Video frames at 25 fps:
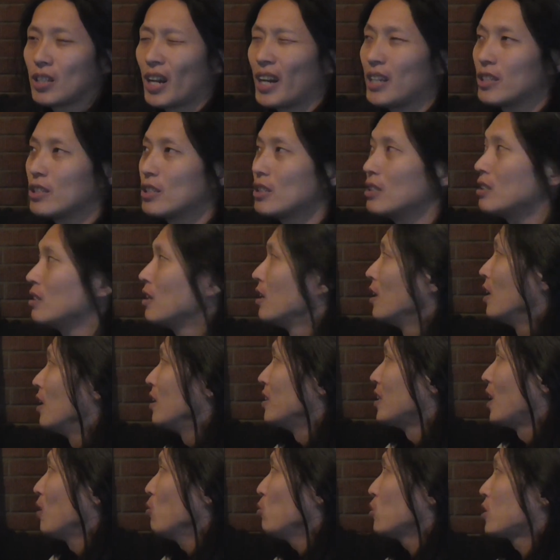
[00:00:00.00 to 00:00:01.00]
Taichi,
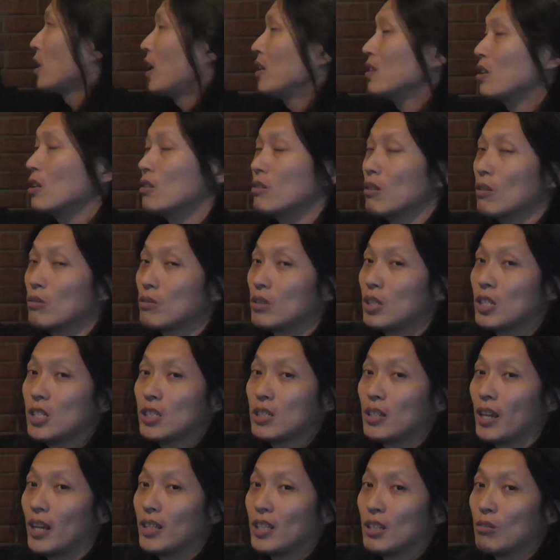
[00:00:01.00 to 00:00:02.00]
Yang Luchan did not
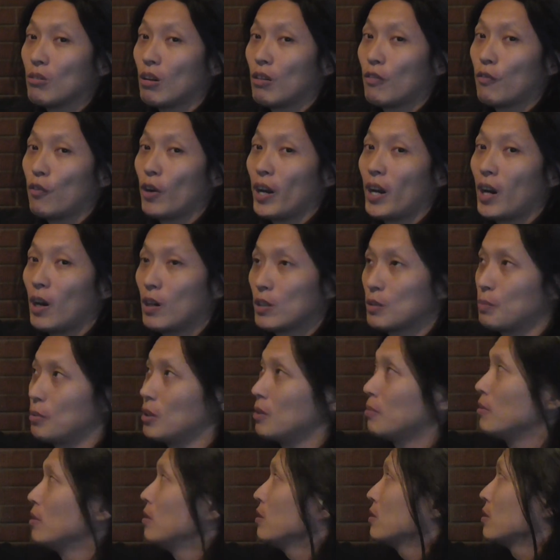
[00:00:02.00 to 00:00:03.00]
teach anyone for health
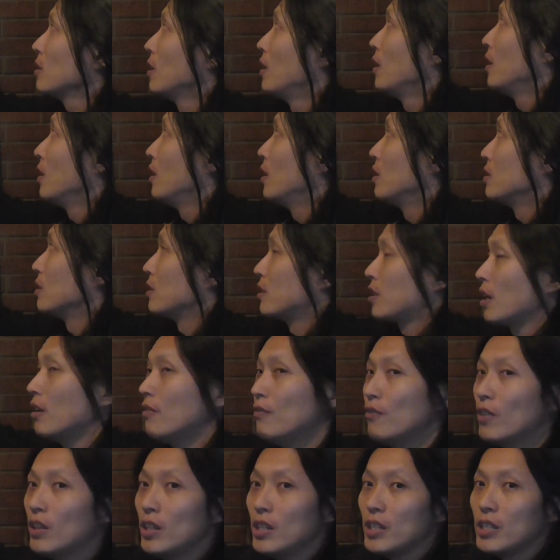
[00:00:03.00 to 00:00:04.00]
purpose. The
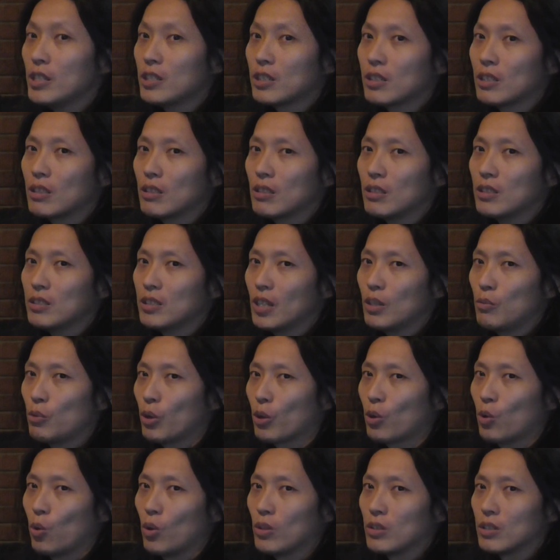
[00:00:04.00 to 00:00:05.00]
Chen village in their
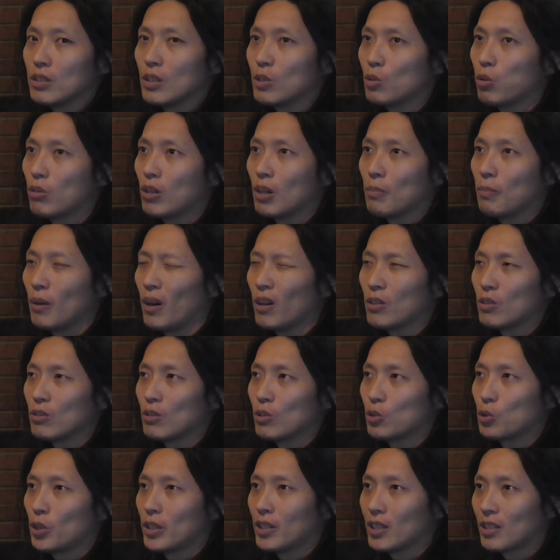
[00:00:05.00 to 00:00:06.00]
record didn't talk about,
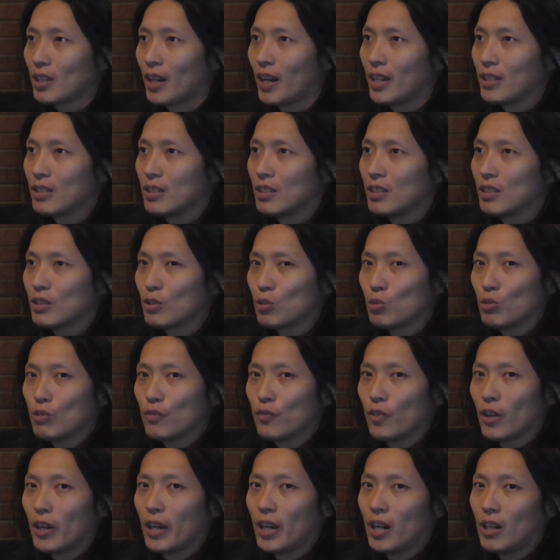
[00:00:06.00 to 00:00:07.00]
training Taichi is good
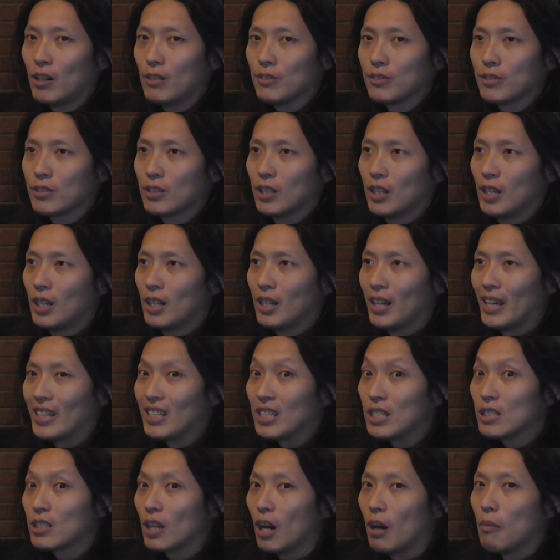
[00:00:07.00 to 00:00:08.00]
for health. It
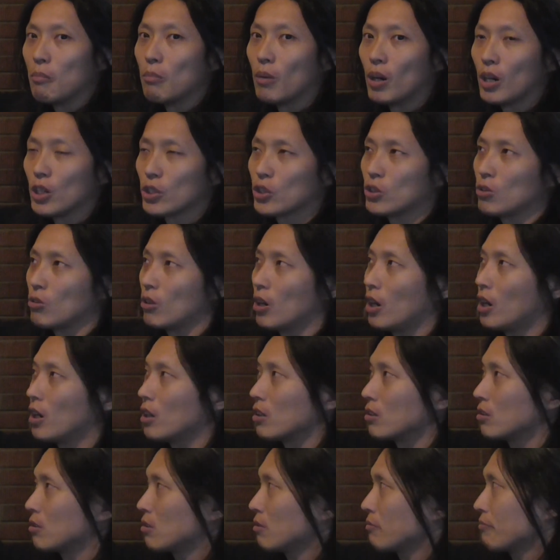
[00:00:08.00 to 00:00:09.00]
is a martial
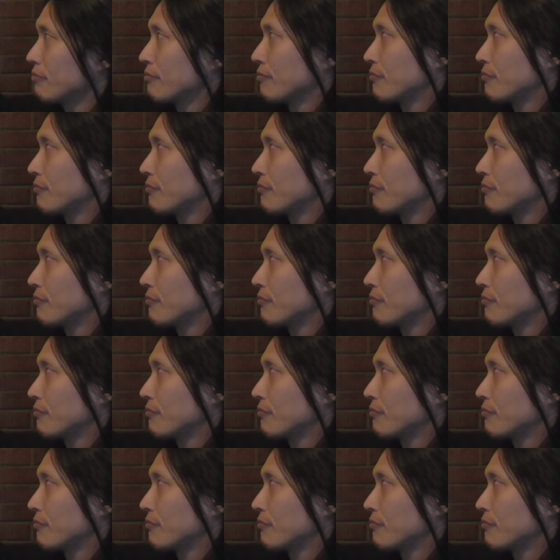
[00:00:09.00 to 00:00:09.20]
art.